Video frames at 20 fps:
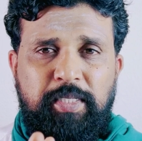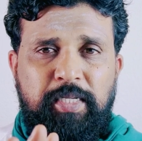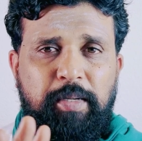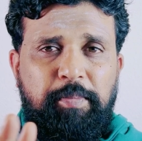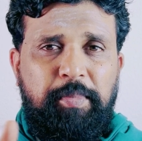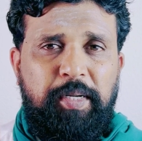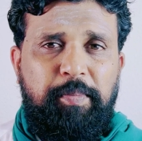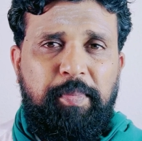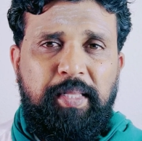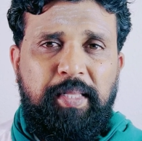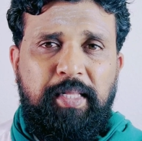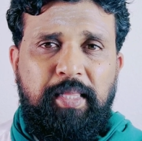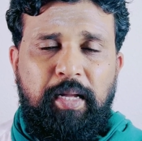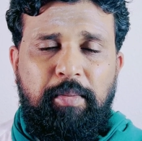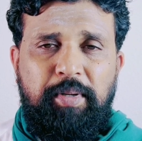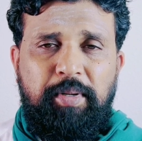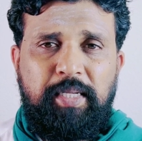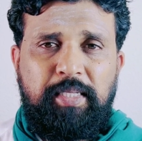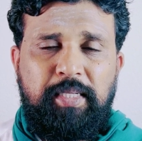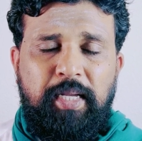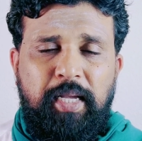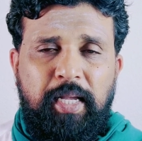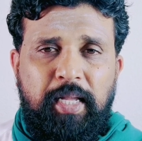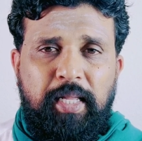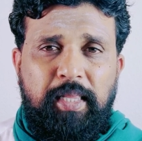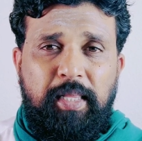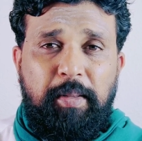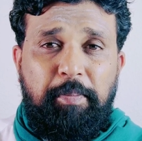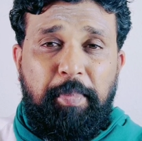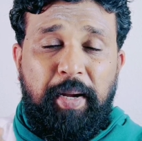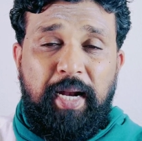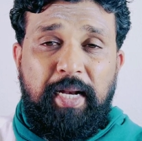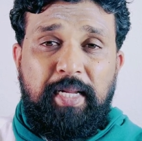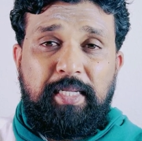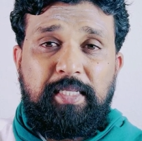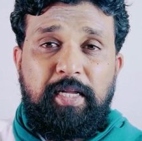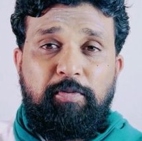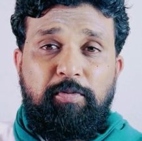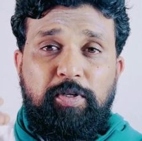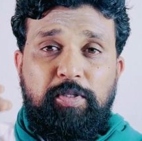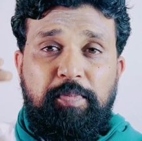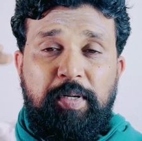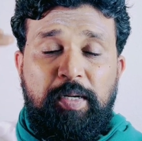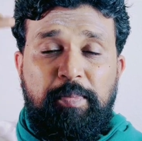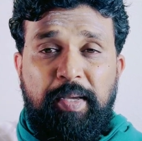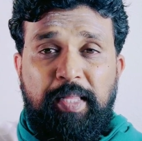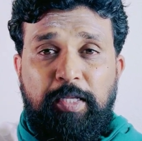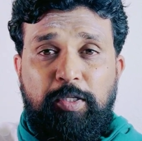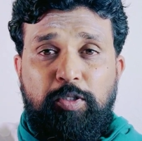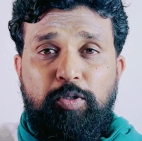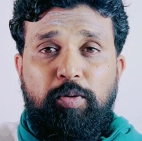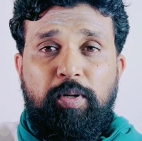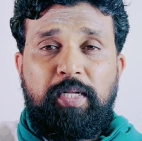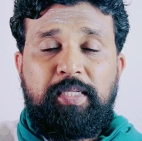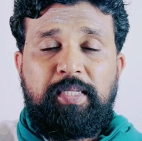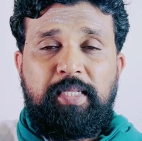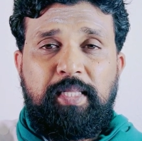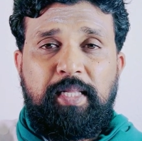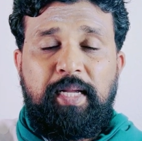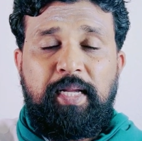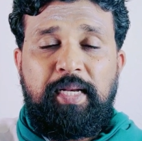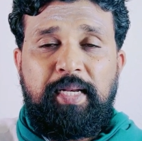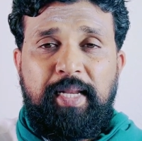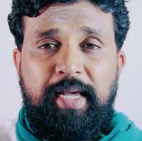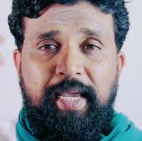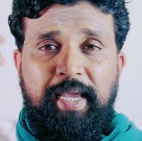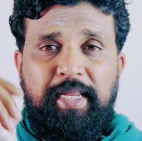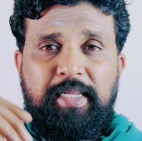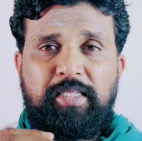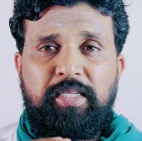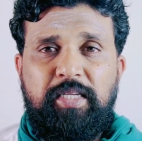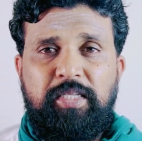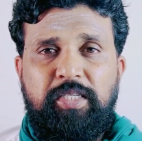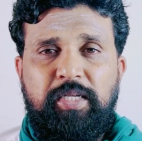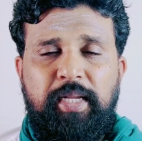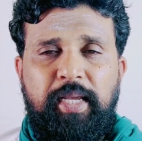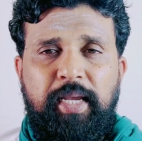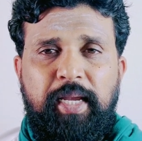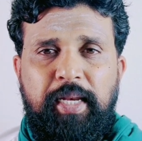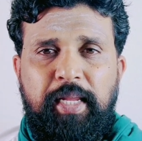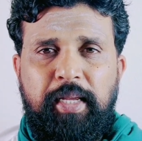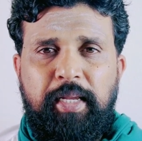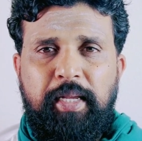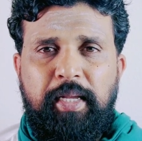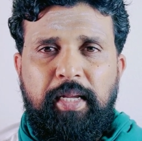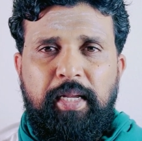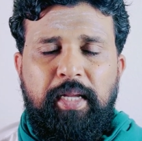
was not built by the Tamils. The palace that was built by the Cholas in the 9th century AD.